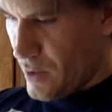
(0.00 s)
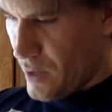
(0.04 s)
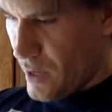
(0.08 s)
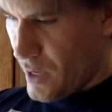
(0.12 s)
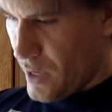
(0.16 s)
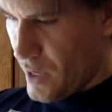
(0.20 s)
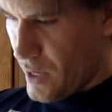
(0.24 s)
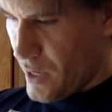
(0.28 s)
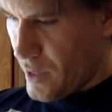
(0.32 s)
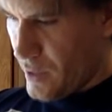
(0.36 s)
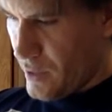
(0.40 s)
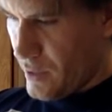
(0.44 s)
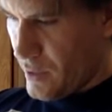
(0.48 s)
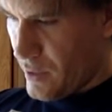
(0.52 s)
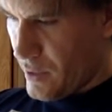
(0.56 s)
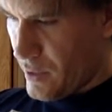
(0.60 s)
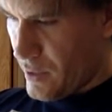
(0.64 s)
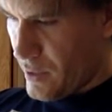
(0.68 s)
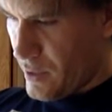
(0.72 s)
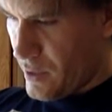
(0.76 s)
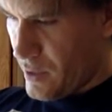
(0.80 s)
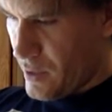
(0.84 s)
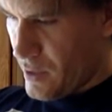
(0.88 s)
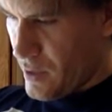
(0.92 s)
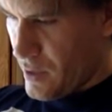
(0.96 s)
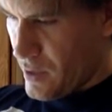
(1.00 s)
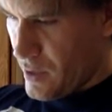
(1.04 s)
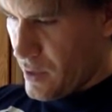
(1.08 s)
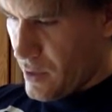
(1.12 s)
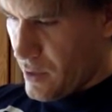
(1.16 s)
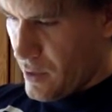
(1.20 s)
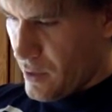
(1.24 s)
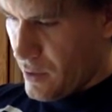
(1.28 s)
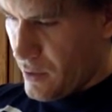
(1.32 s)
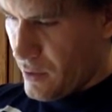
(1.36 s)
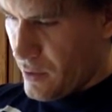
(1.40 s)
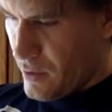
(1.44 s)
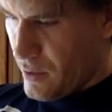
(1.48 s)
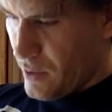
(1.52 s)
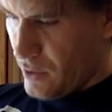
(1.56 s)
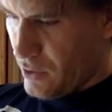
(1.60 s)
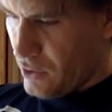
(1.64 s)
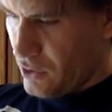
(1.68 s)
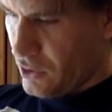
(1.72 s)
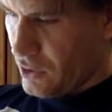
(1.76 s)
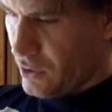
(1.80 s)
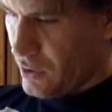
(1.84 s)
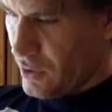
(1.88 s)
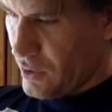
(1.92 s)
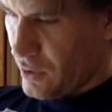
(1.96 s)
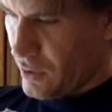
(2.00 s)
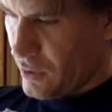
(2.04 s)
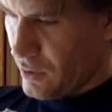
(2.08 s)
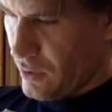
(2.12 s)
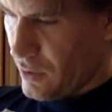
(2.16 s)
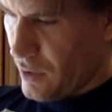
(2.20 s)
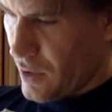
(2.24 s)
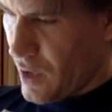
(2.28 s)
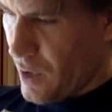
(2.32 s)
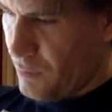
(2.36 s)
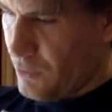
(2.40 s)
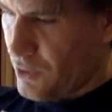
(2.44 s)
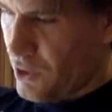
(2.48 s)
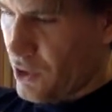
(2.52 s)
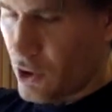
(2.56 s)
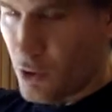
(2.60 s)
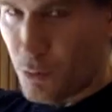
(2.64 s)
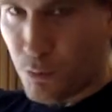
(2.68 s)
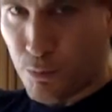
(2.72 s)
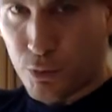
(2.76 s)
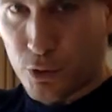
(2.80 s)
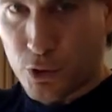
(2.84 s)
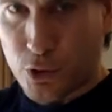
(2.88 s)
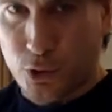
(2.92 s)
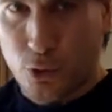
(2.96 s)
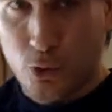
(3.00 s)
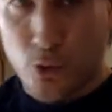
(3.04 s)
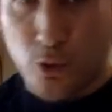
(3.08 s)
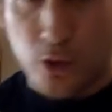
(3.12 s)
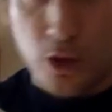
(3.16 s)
and this up to this blue